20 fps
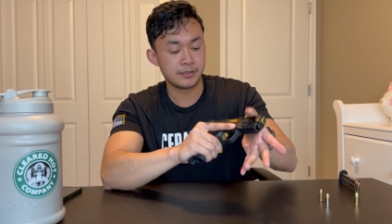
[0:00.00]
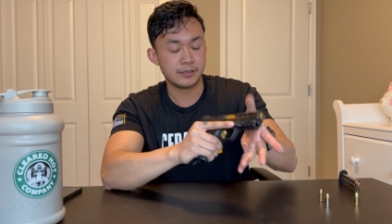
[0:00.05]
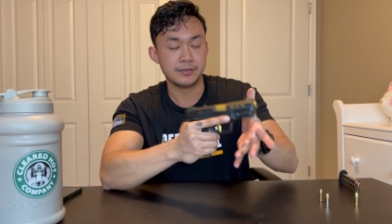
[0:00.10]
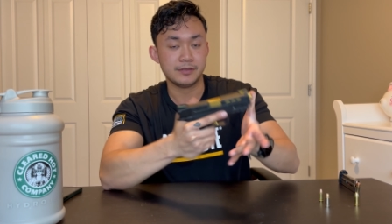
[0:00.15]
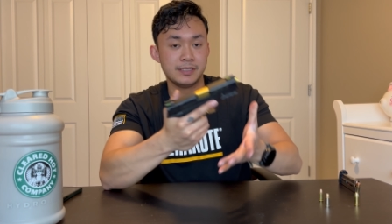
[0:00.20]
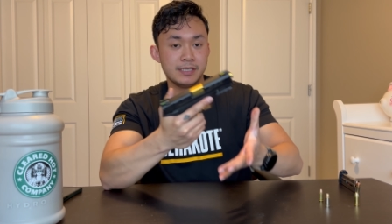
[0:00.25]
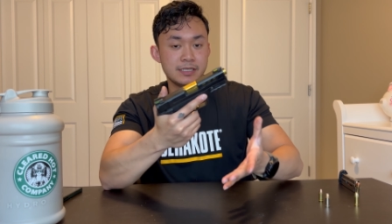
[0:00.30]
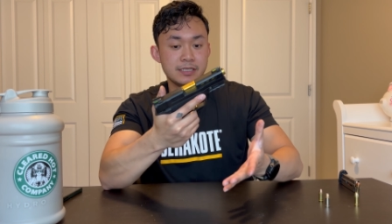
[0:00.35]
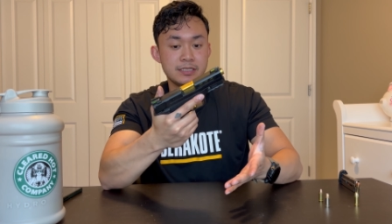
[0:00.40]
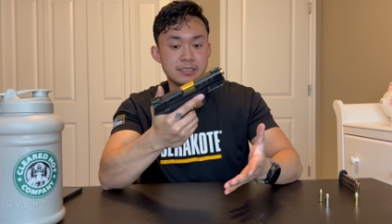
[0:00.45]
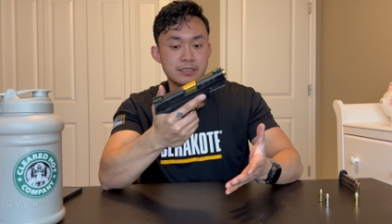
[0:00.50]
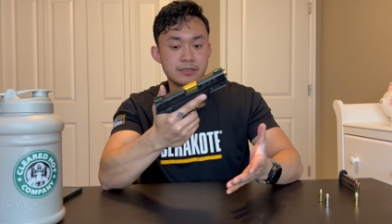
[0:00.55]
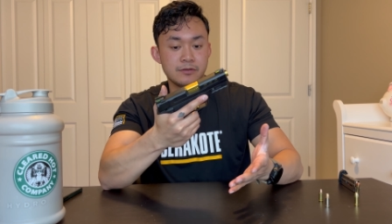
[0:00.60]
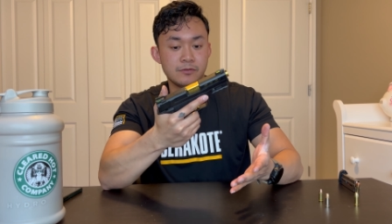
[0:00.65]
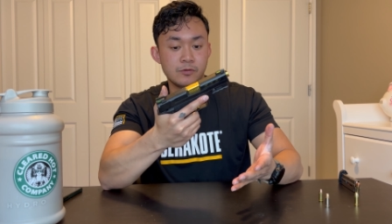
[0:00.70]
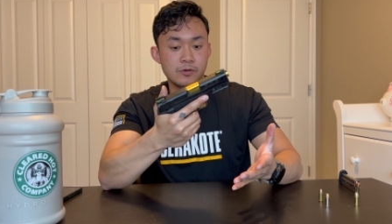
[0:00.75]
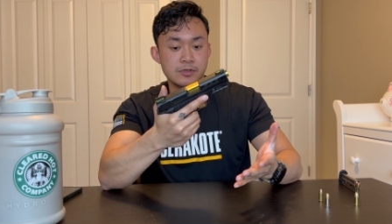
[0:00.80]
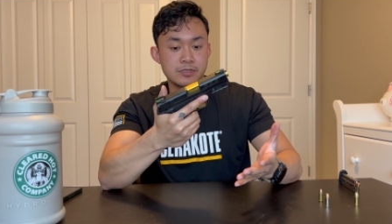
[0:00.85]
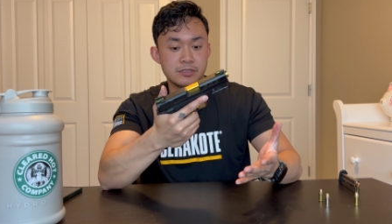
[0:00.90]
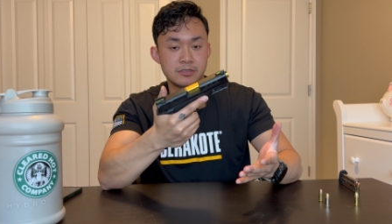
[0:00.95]
This
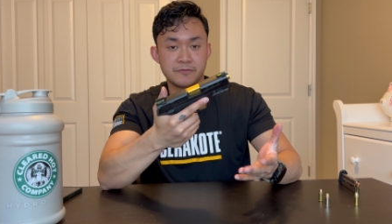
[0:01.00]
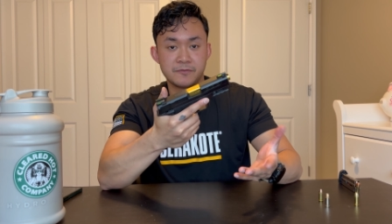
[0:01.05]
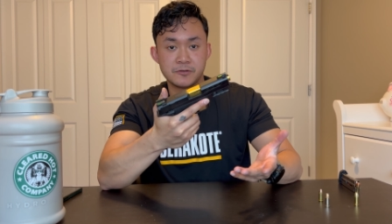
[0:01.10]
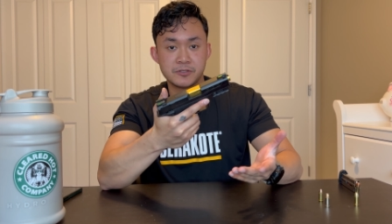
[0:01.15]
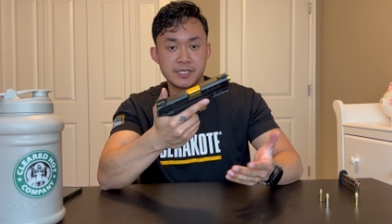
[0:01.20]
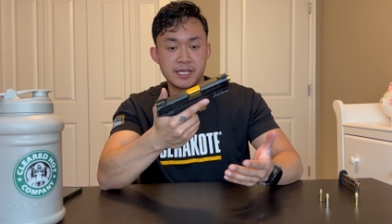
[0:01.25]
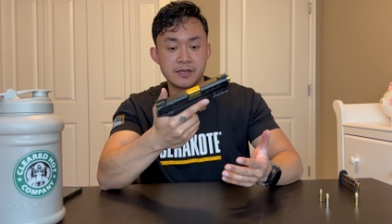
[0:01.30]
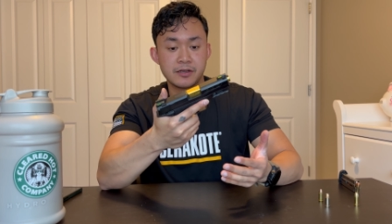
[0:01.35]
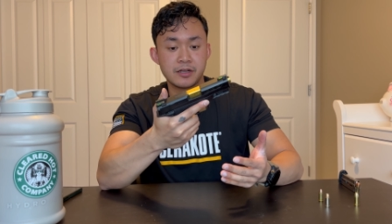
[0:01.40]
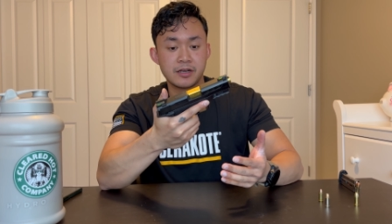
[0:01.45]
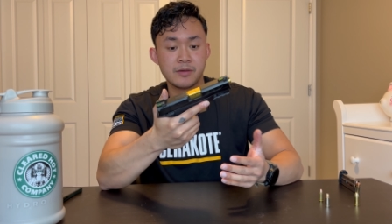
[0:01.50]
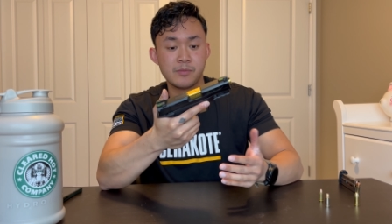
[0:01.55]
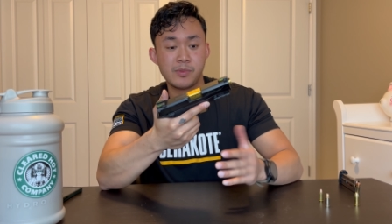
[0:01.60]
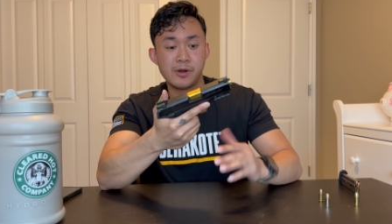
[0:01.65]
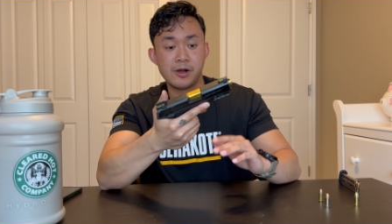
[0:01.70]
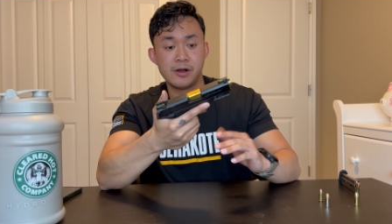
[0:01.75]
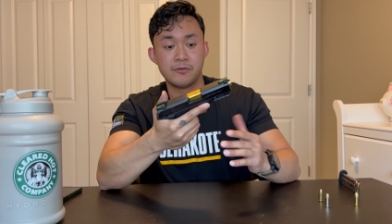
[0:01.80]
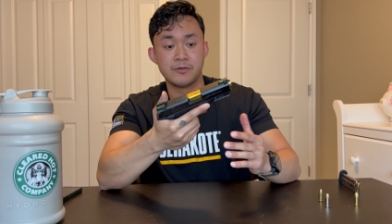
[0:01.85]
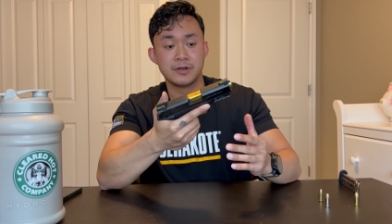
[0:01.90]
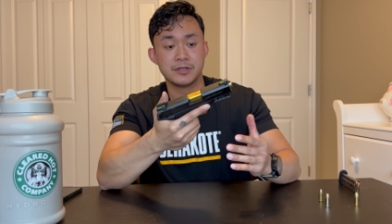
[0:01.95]
was the first handgun I
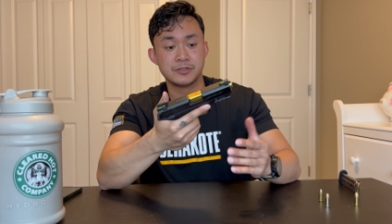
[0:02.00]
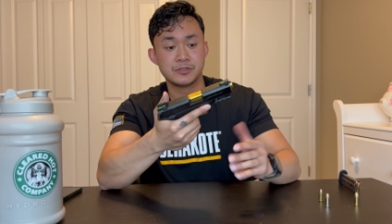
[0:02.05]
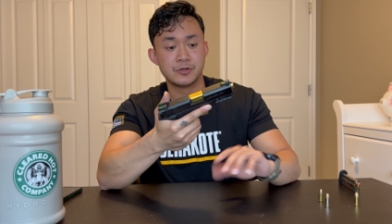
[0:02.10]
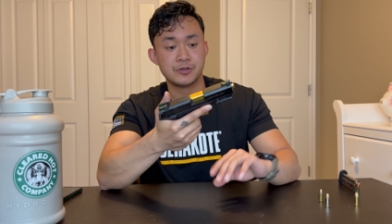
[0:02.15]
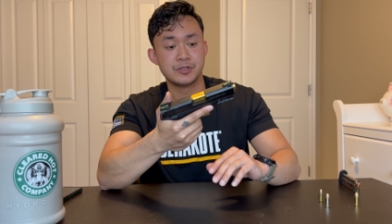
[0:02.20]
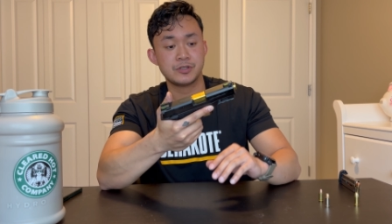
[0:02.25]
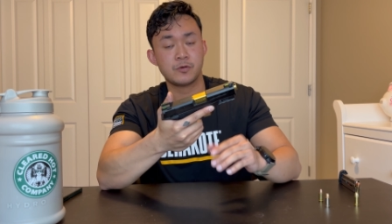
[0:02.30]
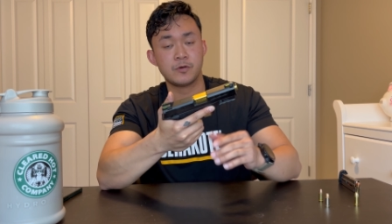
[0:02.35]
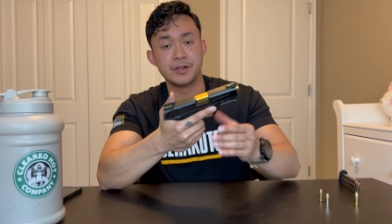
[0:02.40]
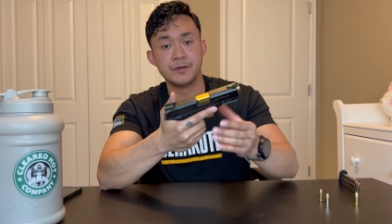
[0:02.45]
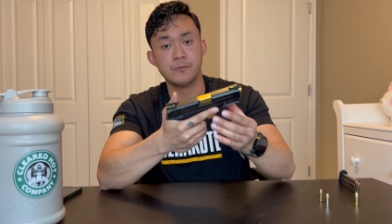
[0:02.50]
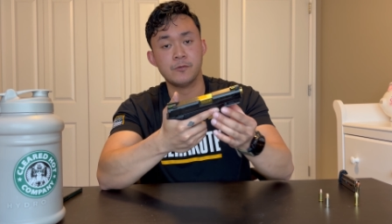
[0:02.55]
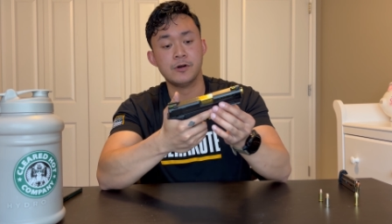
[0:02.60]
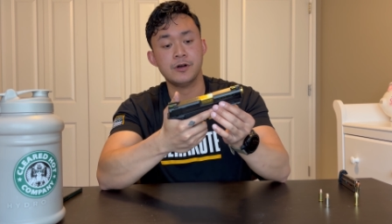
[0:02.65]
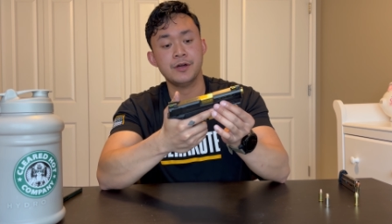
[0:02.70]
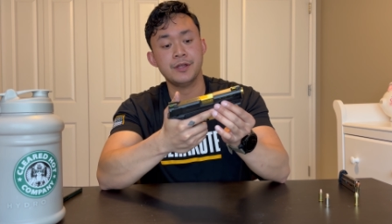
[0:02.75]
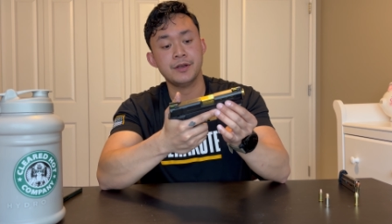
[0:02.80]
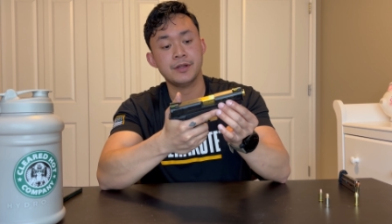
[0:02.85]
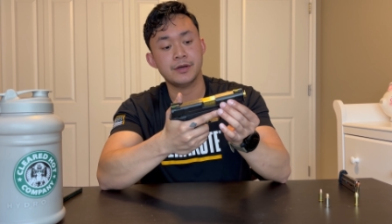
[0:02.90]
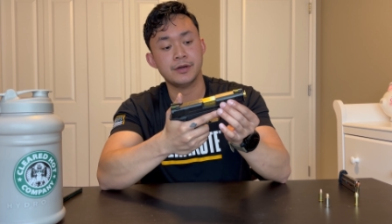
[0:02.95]
bought when I turned
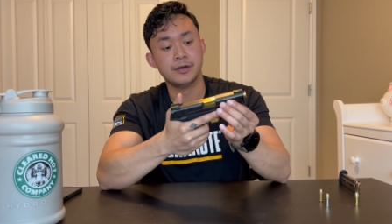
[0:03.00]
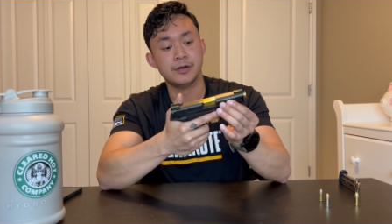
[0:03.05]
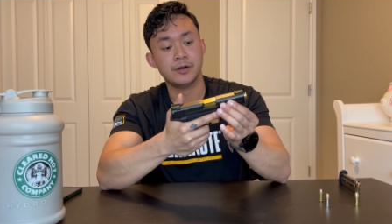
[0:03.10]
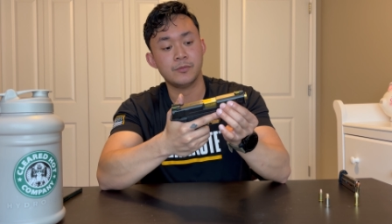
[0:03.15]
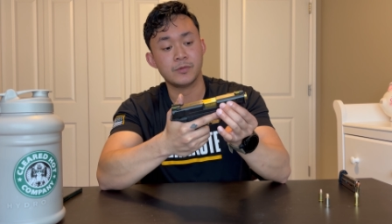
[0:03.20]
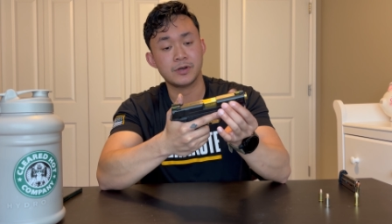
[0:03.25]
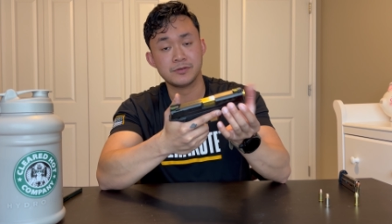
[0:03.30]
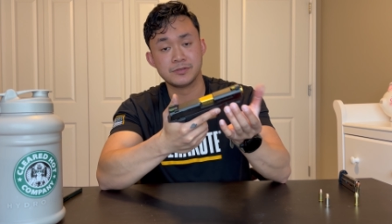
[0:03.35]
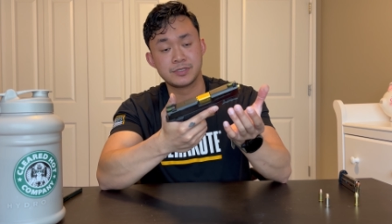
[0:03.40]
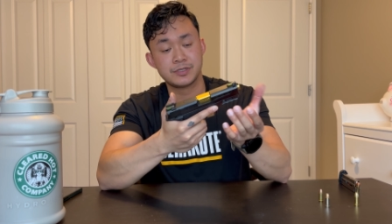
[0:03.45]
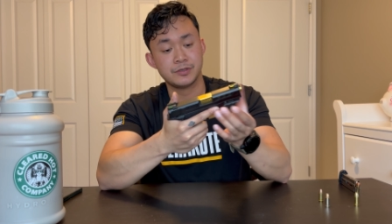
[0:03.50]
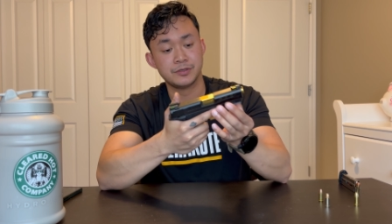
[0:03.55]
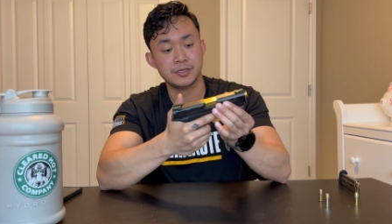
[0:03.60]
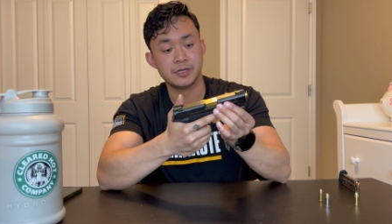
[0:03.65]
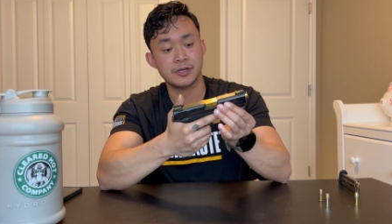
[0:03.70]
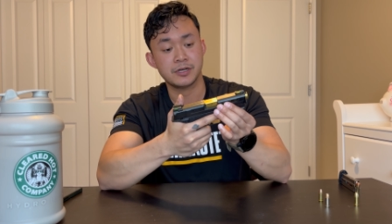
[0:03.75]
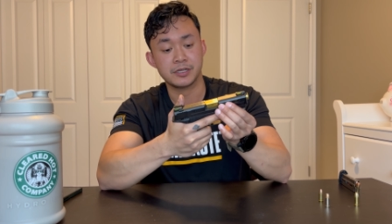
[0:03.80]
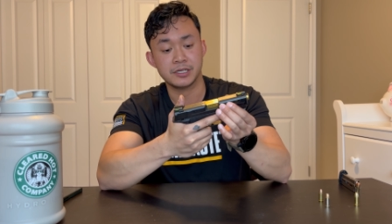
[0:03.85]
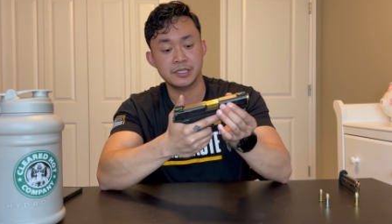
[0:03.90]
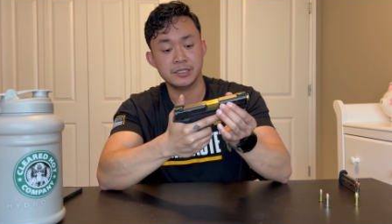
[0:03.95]
21, when I was still
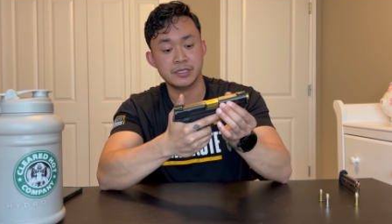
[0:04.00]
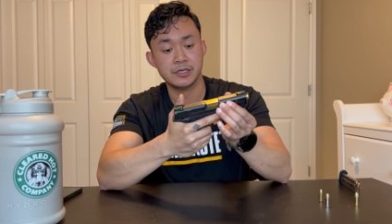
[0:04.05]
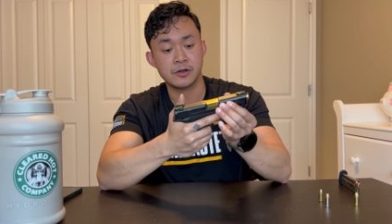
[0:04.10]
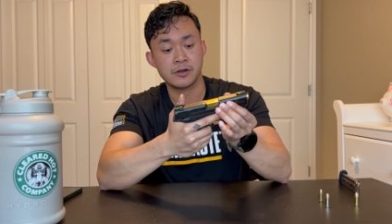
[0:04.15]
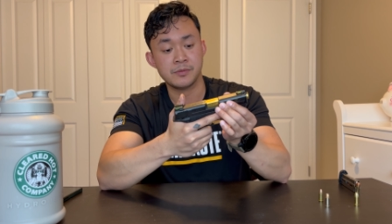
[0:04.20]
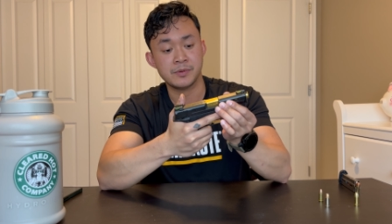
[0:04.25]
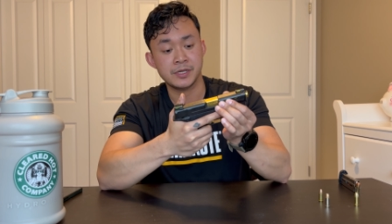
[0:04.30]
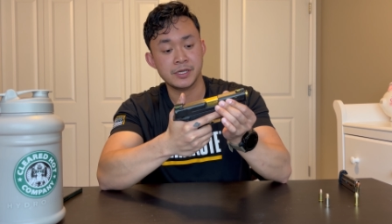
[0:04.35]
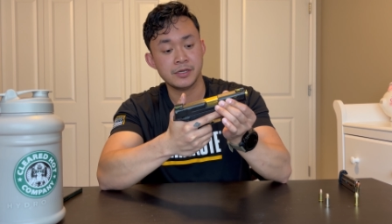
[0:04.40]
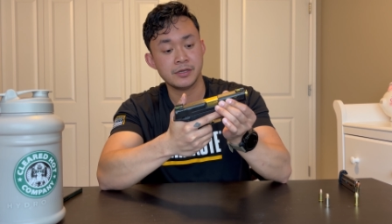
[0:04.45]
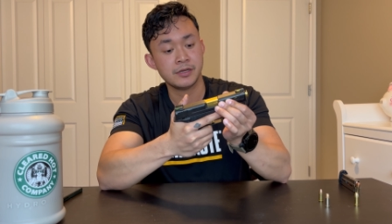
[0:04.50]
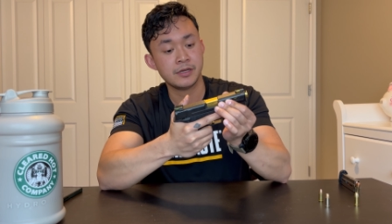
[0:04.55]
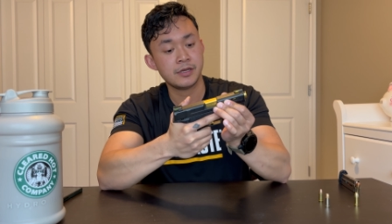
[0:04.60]
young in the Army.